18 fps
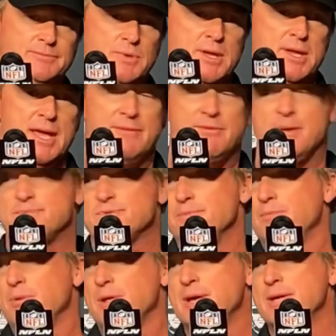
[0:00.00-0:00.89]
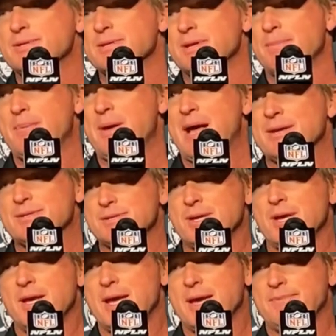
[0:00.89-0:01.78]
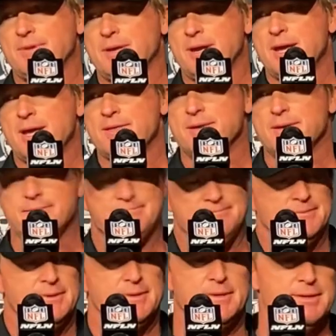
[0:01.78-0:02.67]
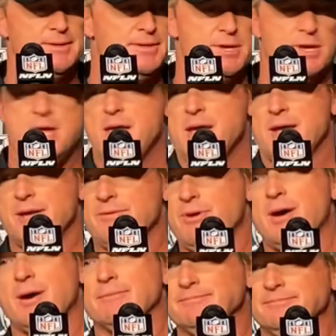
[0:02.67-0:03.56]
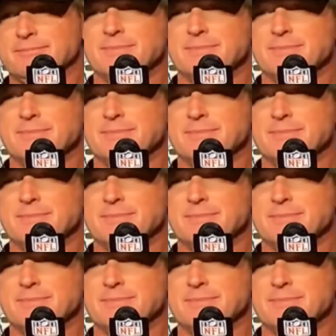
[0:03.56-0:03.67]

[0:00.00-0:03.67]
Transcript: You gave up some plays in a passing game today that you can't give up.